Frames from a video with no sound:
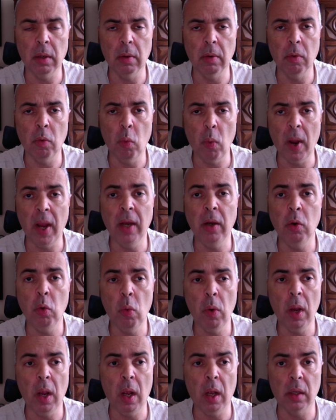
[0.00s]
when
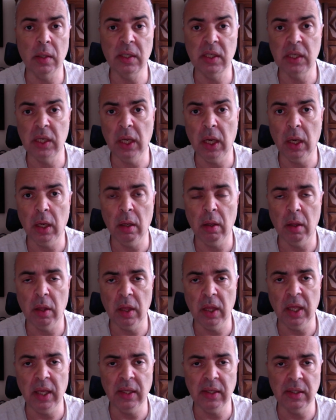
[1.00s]
we are seeing
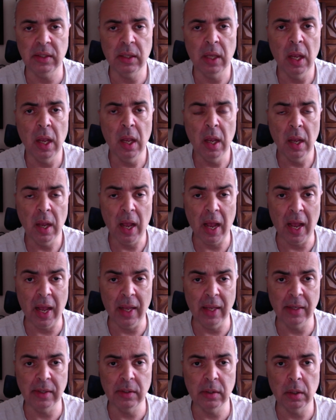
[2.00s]
this
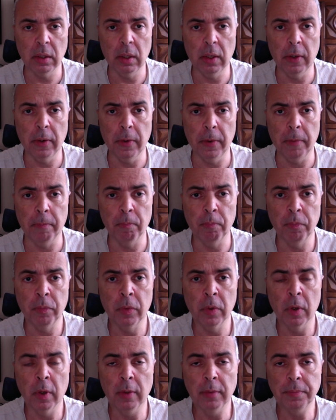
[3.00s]
as a
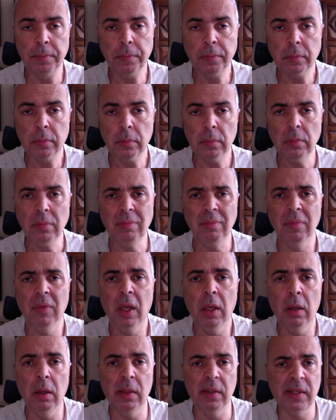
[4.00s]

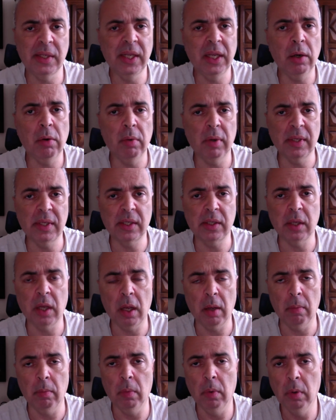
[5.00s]

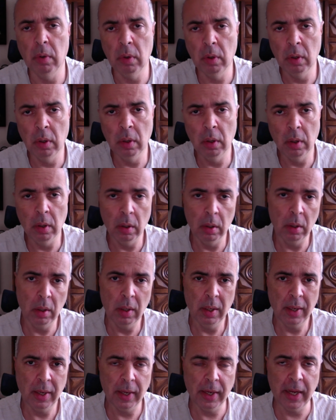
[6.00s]
zero-sum
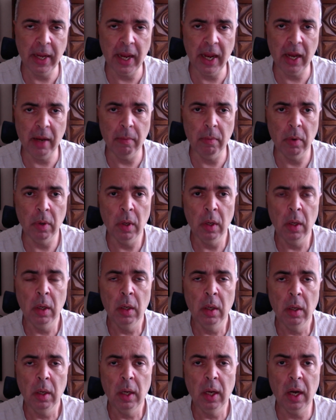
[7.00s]
game.
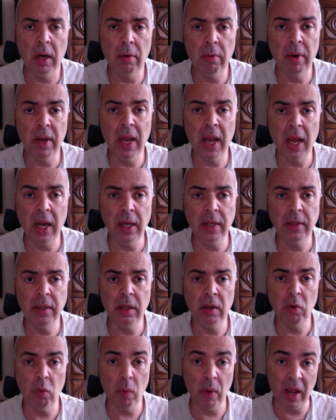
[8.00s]
In
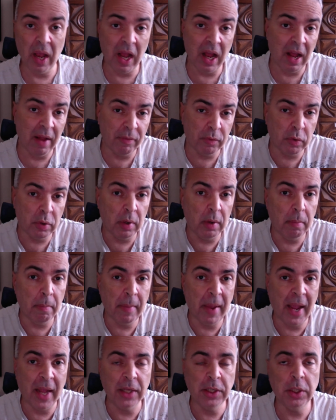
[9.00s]
reality, we have to
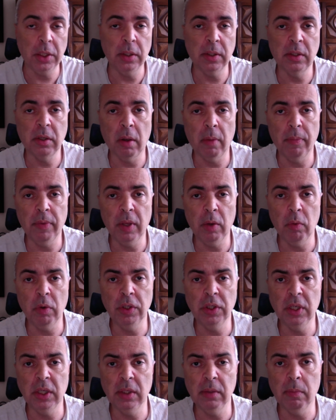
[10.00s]
imagine something
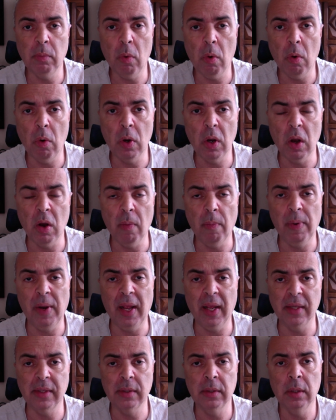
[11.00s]
which is more
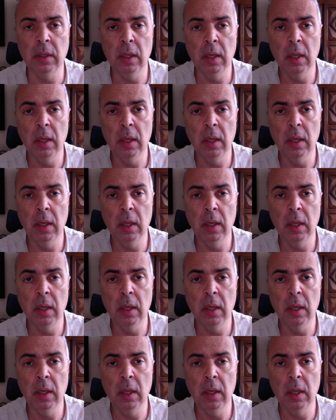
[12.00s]
complex,